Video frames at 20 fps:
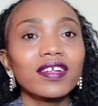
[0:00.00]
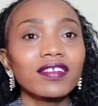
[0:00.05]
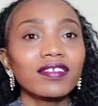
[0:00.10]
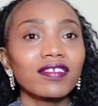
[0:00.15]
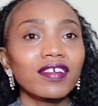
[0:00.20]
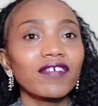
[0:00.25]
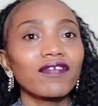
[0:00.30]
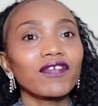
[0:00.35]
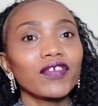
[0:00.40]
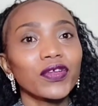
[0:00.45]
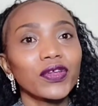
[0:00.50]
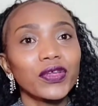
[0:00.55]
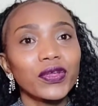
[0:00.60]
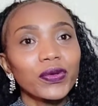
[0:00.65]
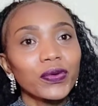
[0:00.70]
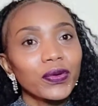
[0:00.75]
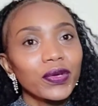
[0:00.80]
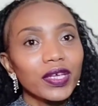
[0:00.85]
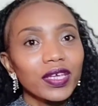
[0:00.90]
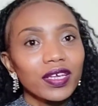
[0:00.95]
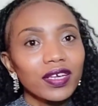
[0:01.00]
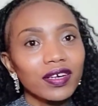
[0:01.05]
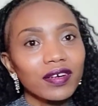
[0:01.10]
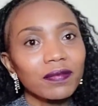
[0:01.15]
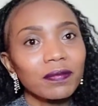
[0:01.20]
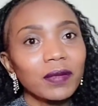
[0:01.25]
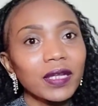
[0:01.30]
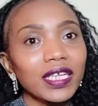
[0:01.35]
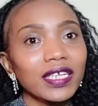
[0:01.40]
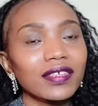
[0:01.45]
So if you're new
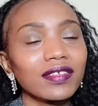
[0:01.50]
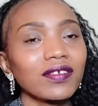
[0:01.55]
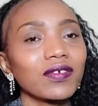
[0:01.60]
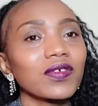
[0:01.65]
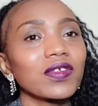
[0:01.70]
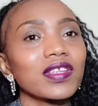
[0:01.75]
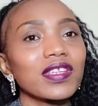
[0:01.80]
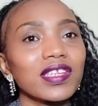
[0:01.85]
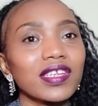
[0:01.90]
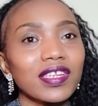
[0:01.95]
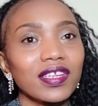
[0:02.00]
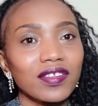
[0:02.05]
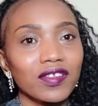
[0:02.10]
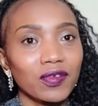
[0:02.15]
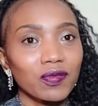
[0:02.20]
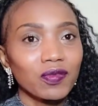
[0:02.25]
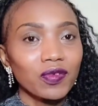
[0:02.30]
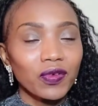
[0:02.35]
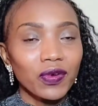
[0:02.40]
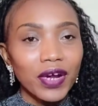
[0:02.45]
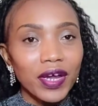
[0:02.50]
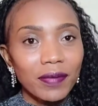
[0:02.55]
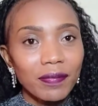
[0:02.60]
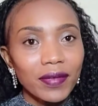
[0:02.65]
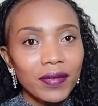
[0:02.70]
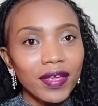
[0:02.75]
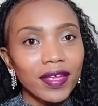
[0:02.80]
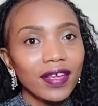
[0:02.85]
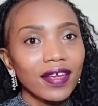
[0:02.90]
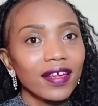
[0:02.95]
here, please consider
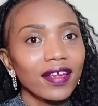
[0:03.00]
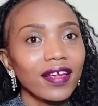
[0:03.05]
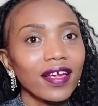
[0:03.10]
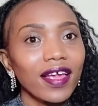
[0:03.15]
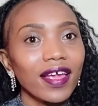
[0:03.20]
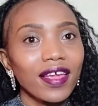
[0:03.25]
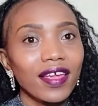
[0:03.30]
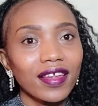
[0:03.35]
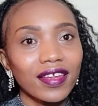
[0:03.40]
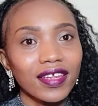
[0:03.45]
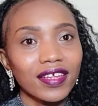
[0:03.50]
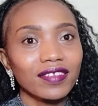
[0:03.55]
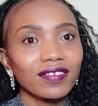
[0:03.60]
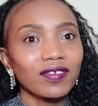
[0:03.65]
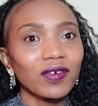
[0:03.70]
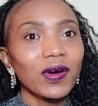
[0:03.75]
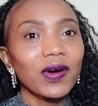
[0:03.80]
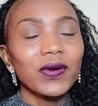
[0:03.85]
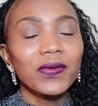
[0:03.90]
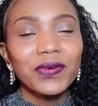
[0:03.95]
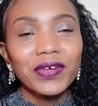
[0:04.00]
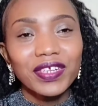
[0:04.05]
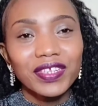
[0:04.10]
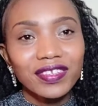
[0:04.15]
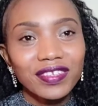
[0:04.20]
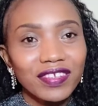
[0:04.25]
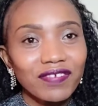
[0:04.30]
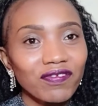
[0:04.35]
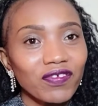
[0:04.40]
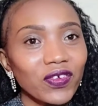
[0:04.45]
subscribing. And as
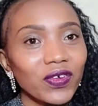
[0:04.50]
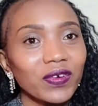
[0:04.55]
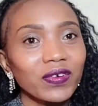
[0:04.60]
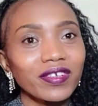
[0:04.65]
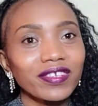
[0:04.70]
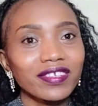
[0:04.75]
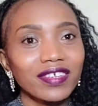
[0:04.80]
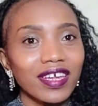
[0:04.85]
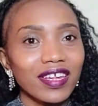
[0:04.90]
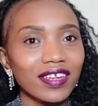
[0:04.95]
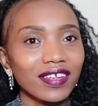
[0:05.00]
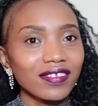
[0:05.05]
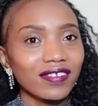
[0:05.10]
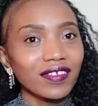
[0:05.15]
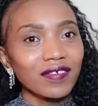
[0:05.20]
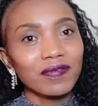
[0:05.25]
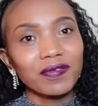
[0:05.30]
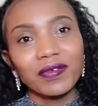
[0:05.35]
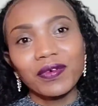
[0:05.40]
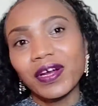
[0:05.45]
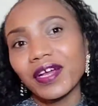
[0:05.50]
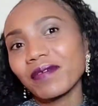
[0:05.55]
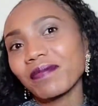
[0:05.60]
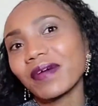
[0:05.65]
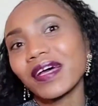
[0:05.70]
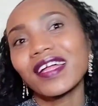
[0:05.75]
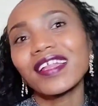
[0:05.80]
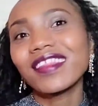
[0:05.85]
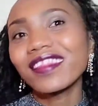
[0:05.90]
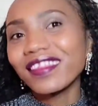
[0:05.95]
always, if you're a returning
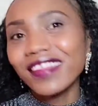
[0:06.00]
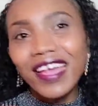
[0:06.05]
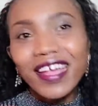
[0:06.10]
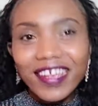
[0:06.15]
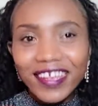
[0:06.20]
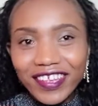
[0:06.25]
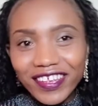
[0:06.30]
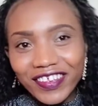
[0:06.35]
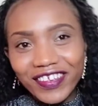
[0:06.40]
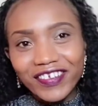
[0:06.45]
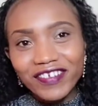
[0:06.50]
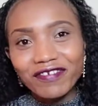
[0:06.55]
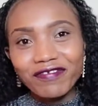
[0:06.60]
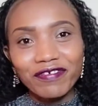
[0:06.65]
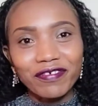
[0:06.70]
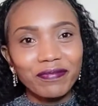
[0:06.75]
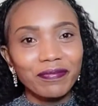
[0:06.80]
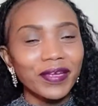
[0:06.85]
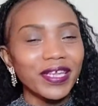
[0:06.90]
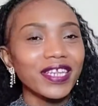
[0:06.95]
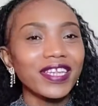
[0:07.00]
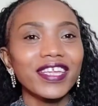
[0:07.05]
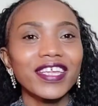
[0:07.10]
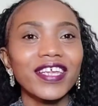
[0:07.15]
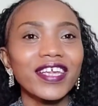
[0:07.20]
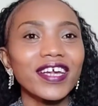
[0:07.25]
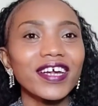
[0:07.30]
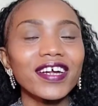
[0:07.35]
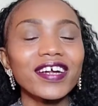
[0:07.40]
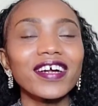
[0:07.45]
subscriber, thank you for being
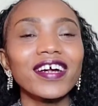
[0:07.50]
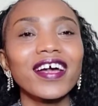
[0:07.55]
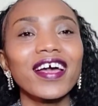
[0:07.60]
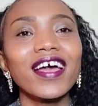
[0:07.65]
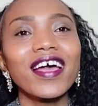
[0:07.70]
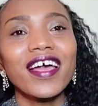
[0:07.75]
here.